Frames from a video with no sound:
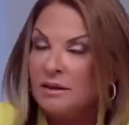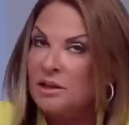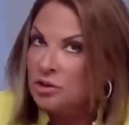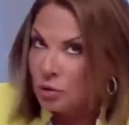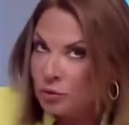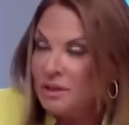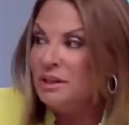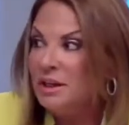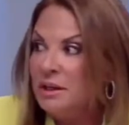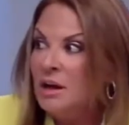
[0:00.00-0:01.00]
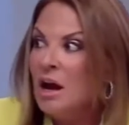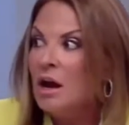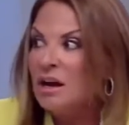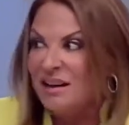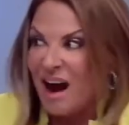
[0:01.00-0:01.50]
that children need
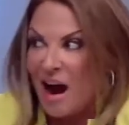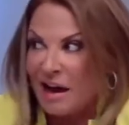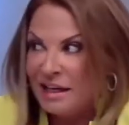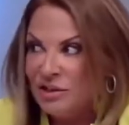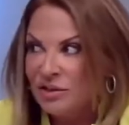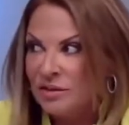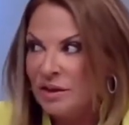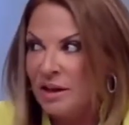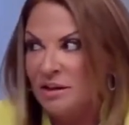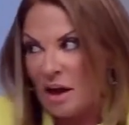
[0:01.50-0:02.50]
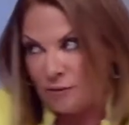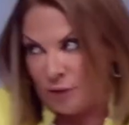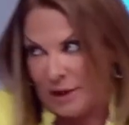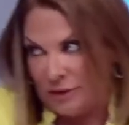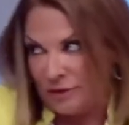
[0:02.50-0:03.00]
guides and not
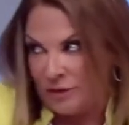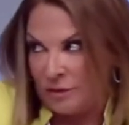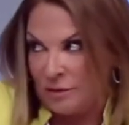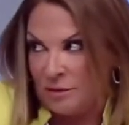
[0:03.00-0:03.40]
friends.